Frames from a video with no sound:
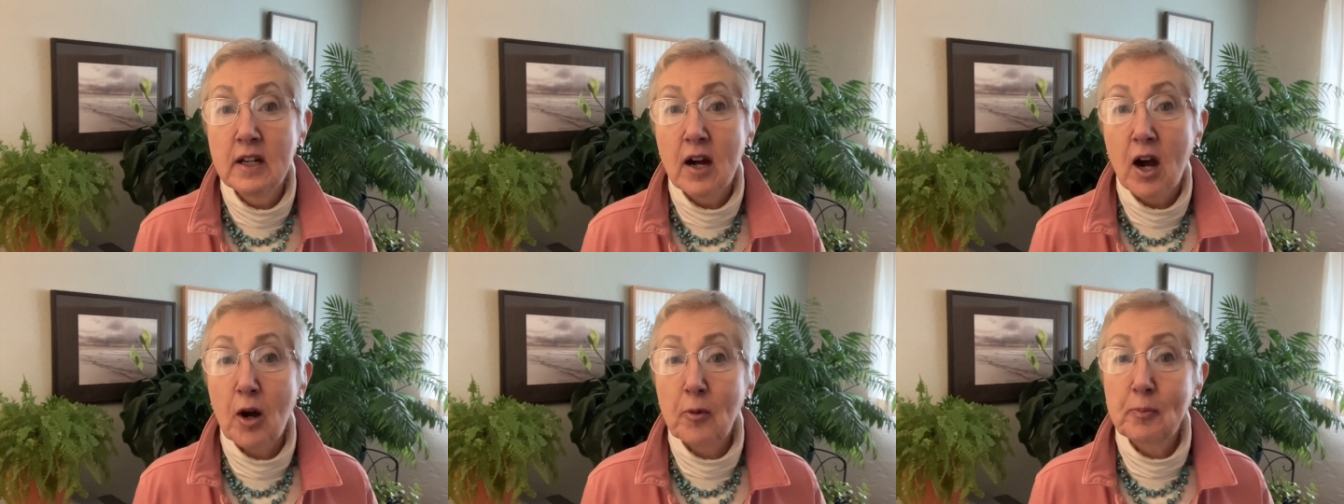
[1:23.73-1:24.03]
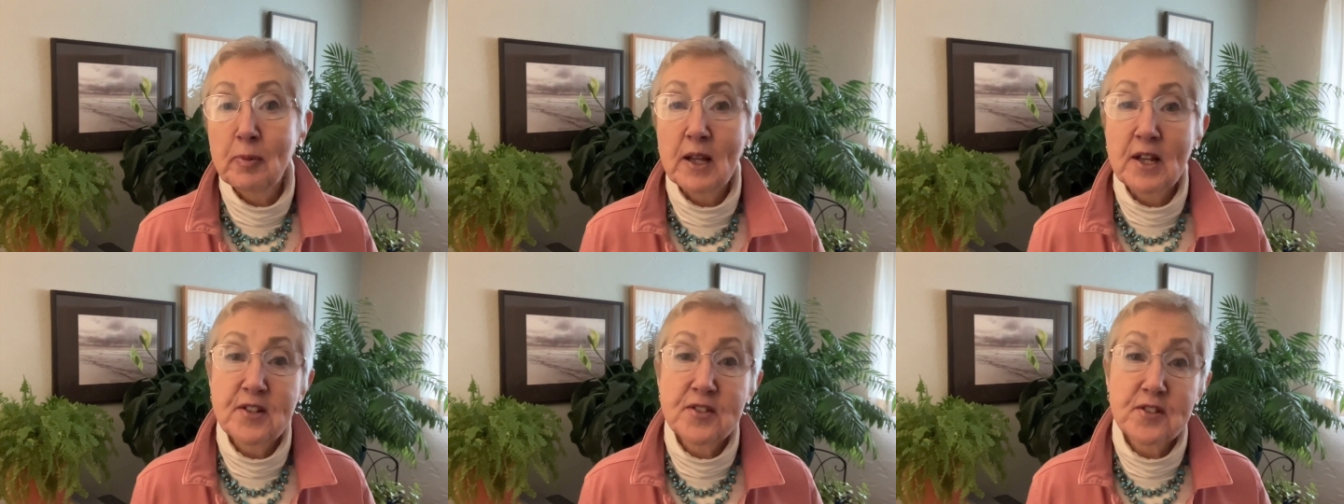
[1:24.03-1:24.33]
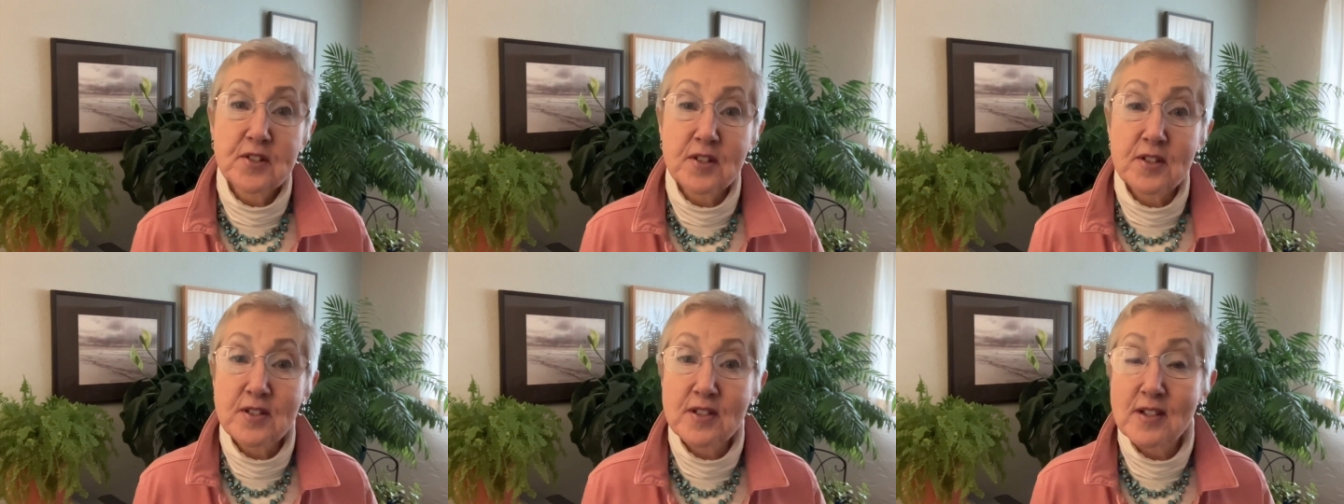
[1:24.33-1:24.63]
our place
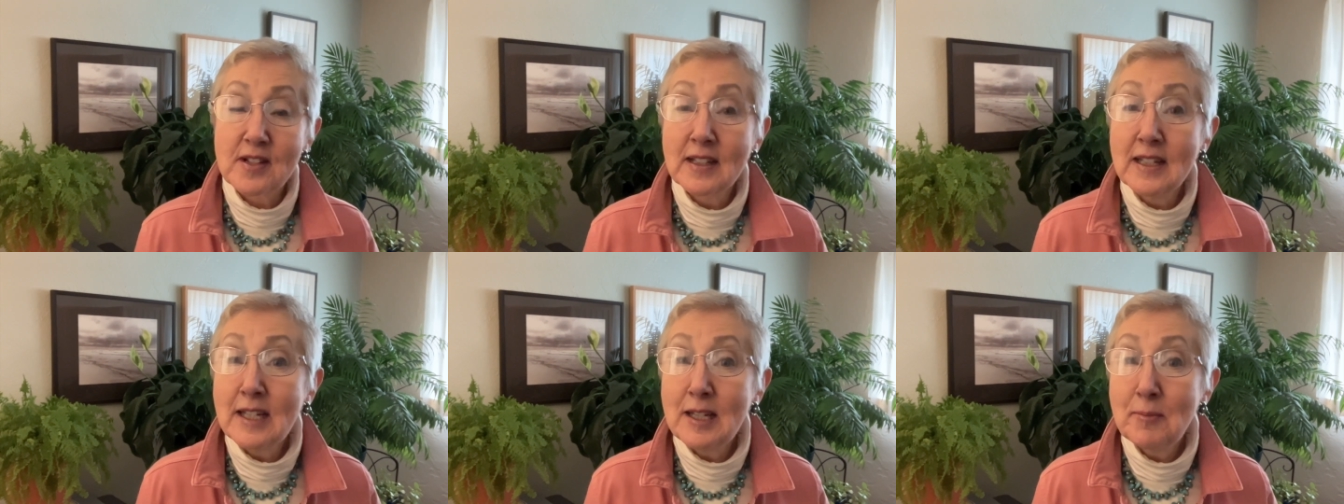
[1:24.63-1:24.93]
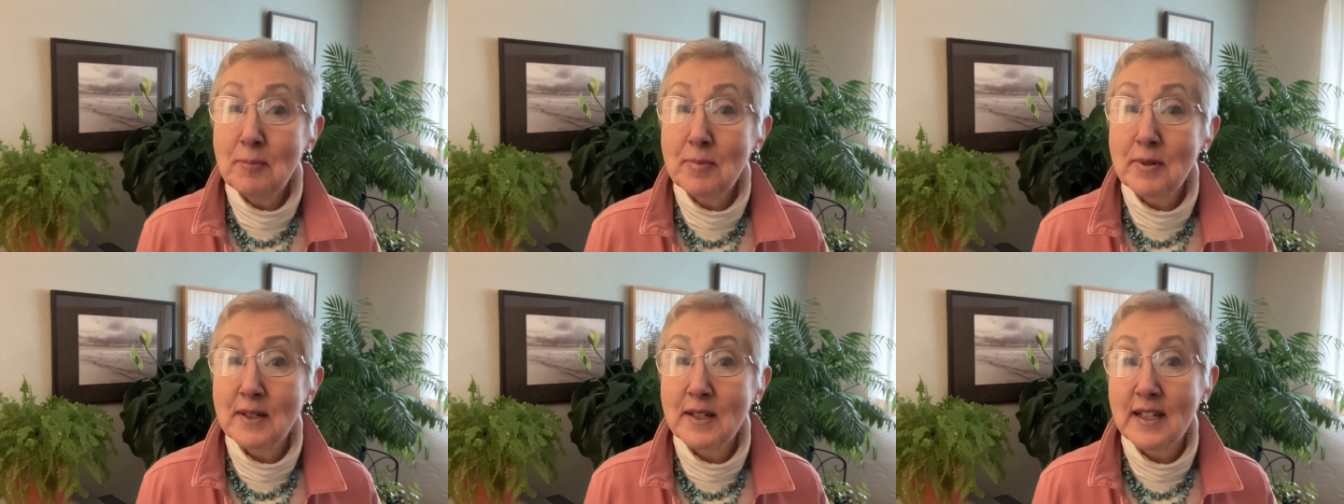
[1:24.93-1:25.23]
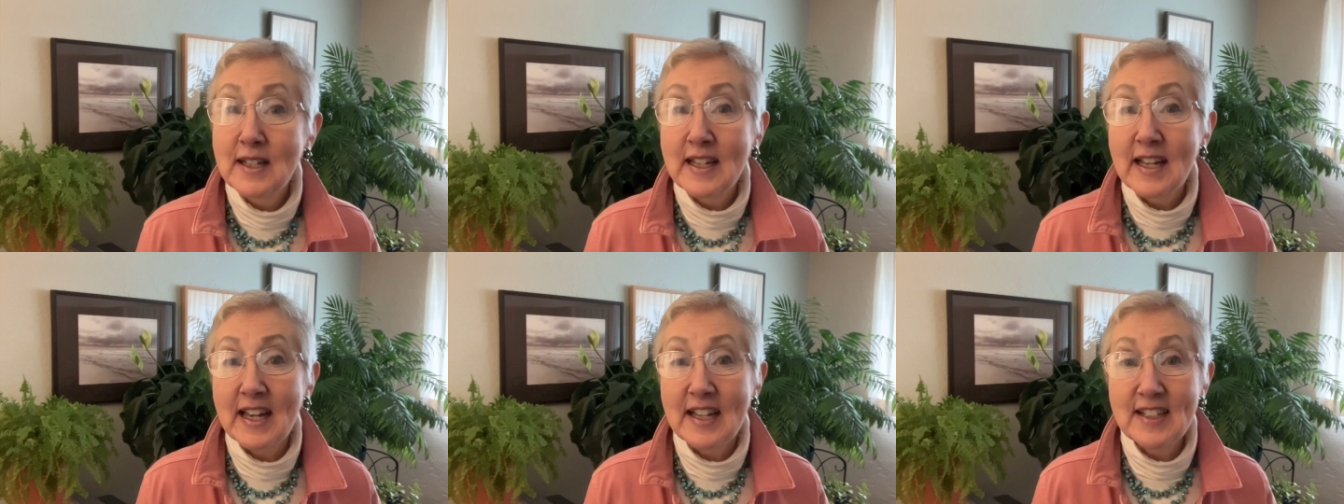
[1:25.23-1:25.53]
to sleep
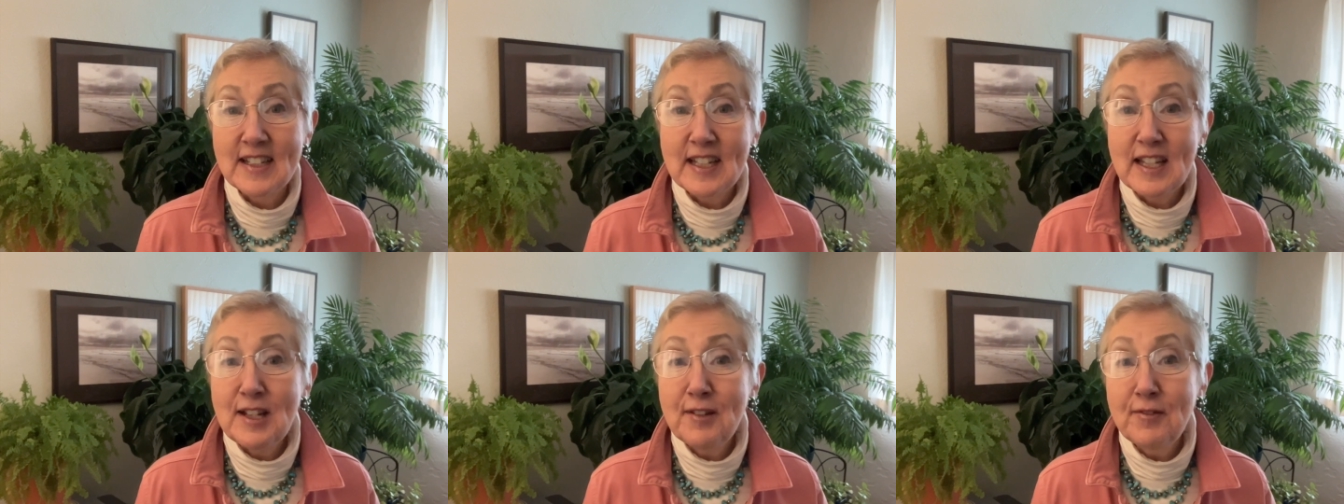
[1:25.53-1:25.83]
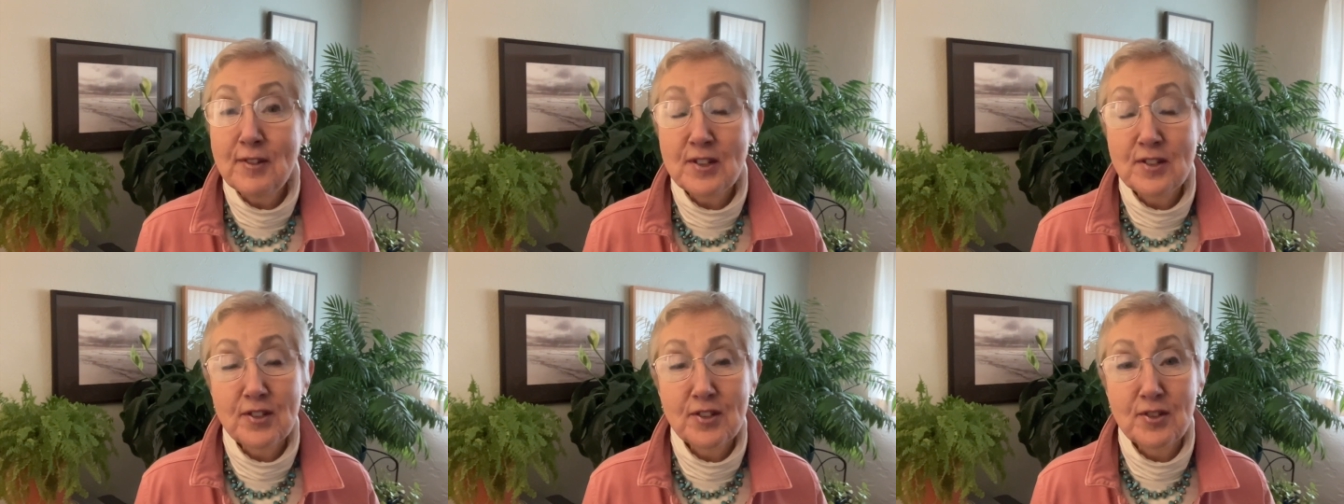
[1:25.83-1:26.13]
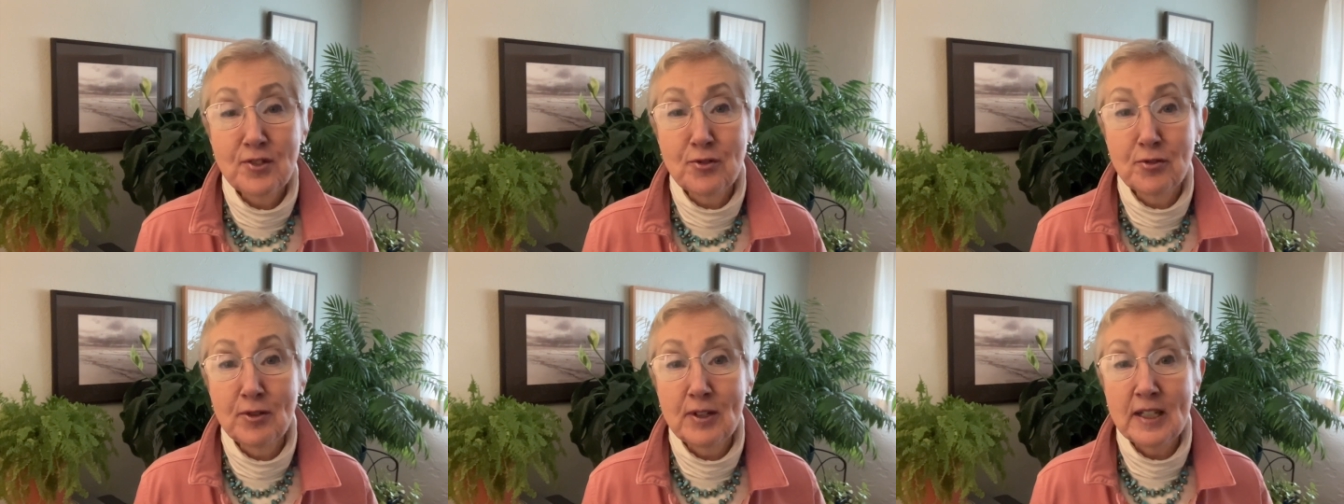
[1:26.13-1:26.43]
and even to
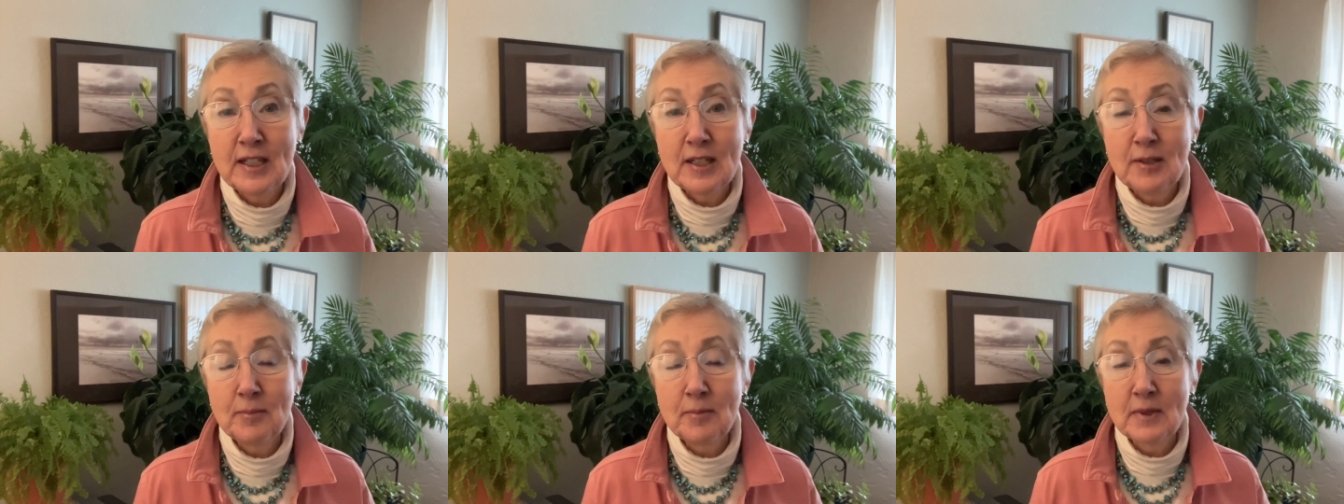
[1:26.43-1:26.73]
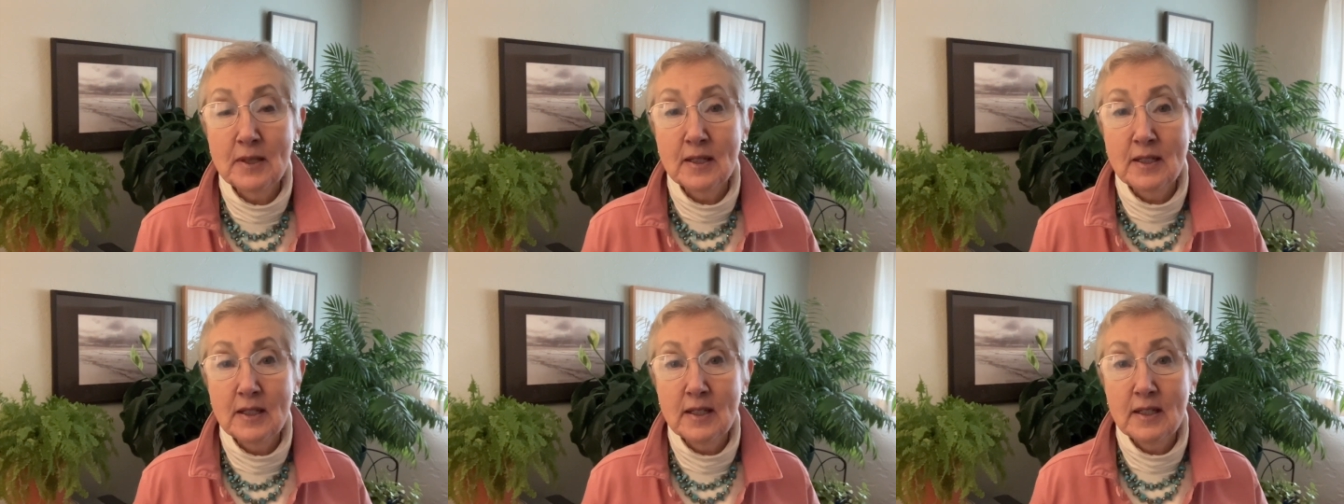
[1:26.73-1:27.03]
dream,